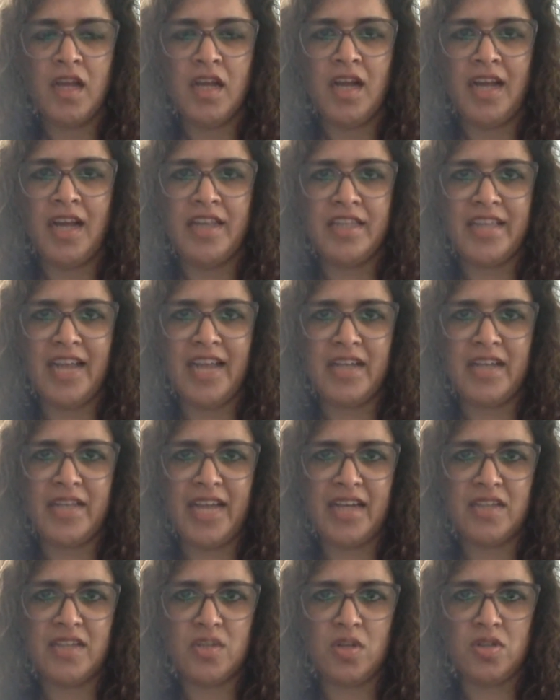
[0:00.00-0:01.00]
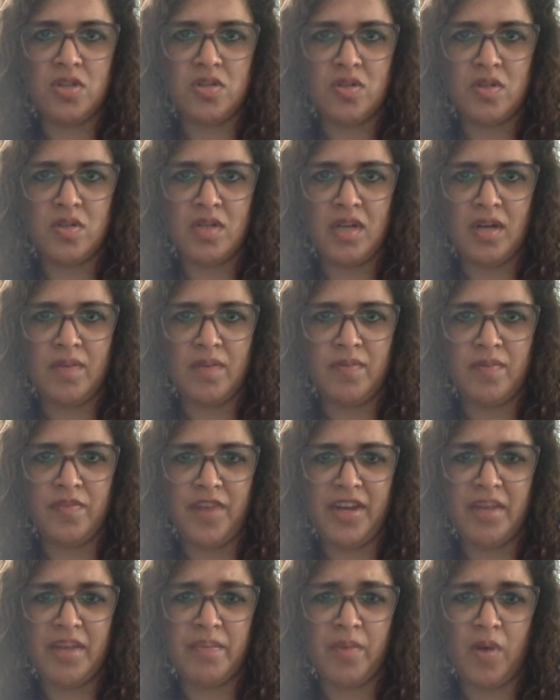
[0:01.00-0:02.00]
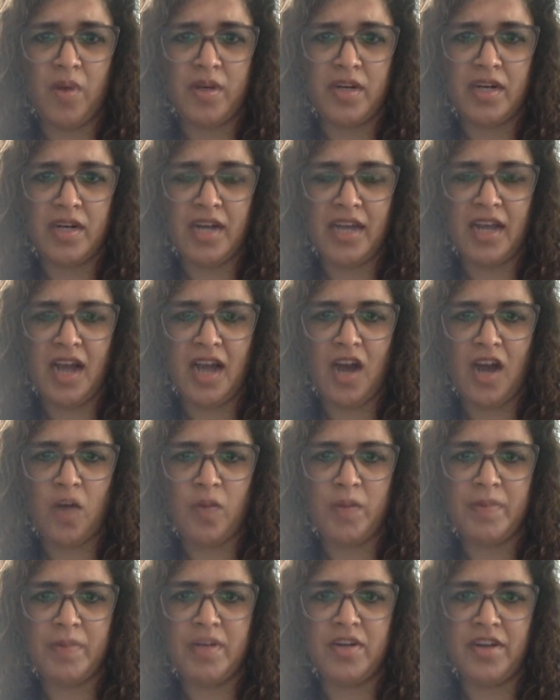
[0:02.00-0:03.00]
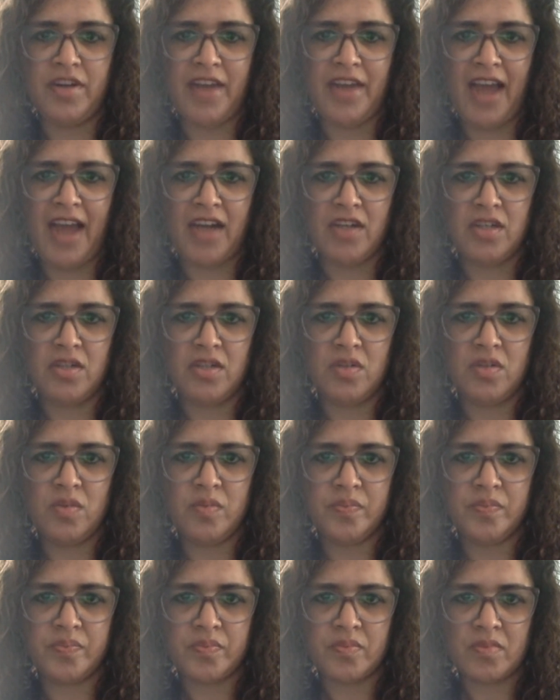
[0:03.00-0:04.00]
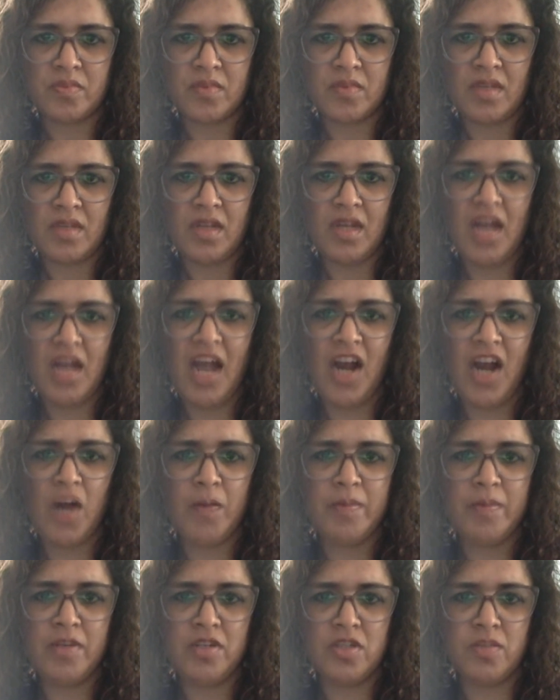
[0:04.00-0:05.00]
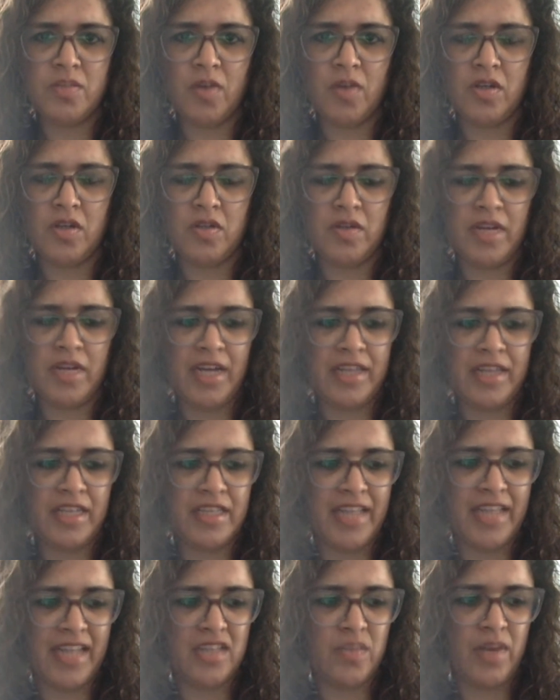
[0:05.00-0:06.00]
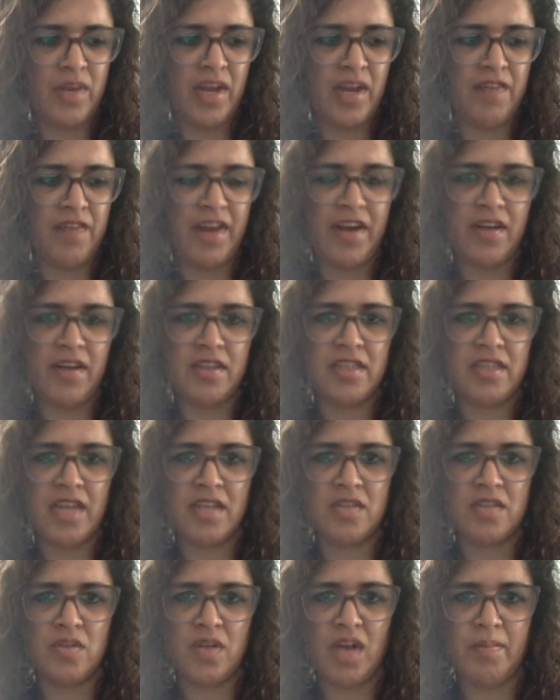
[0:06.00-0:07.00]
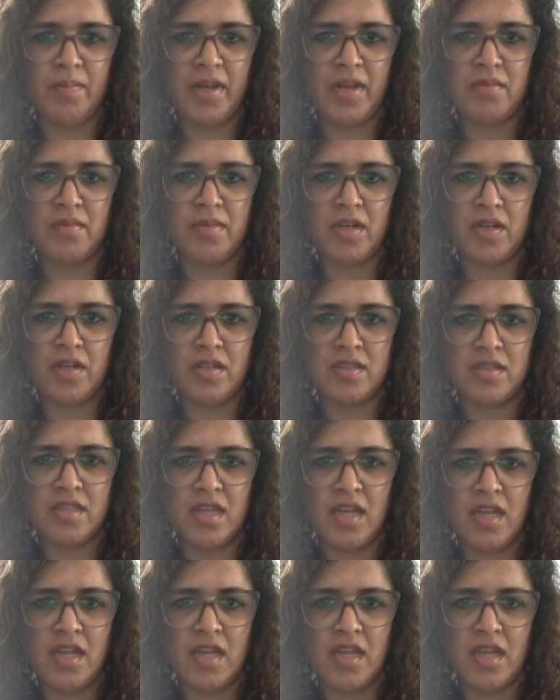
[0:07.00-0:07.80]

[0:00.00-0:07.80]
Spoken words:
that is also very important, like how people react to you and how people respond to you. And I think that's where awareness has to come in, because